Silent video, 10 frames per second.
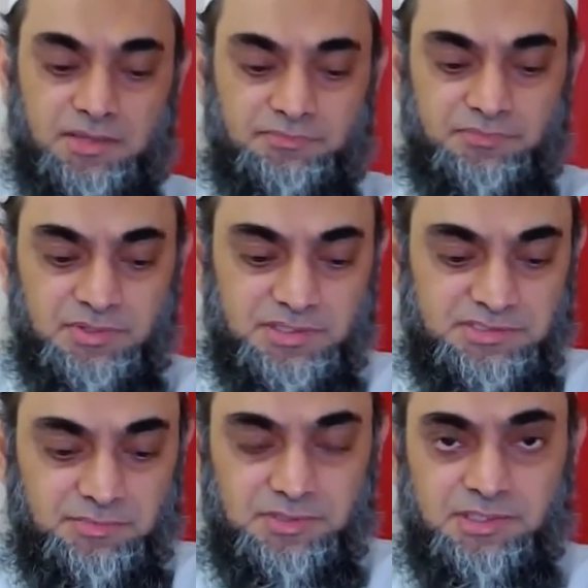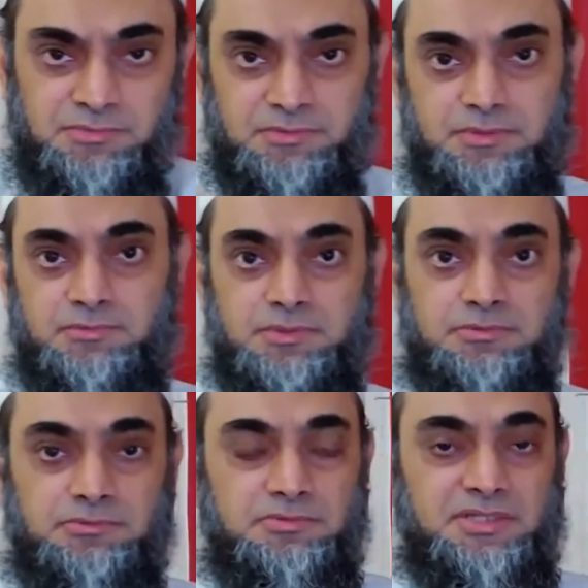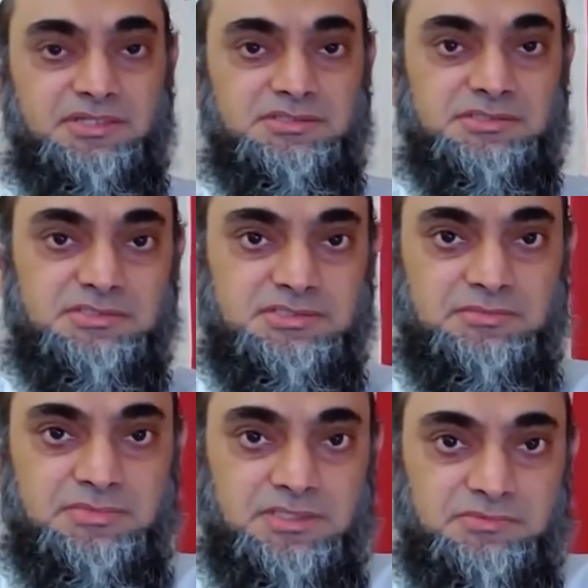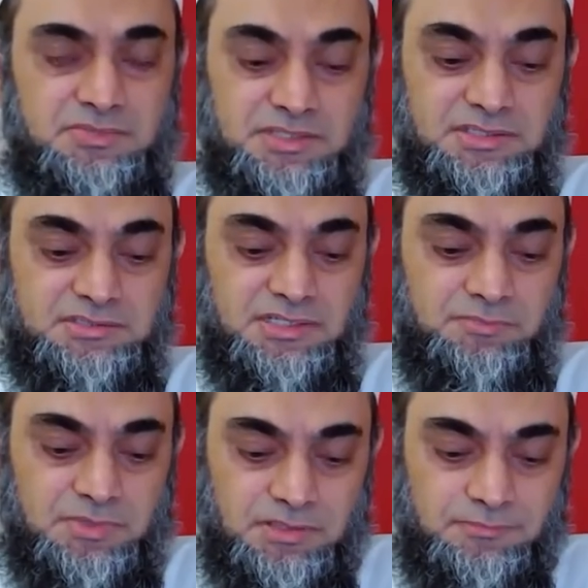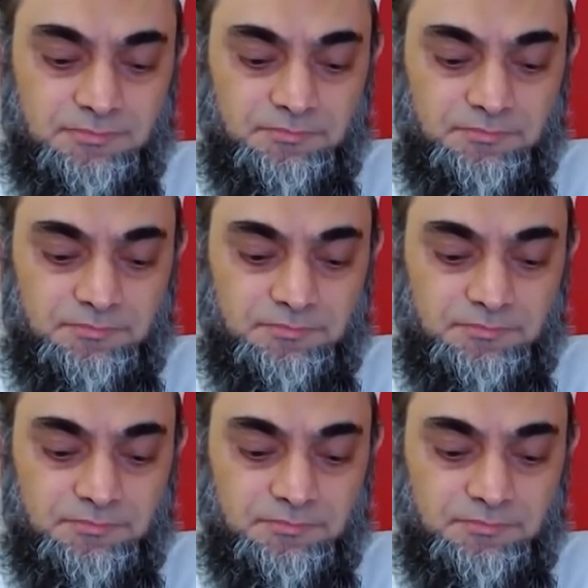if for an example if someone reads something, for an example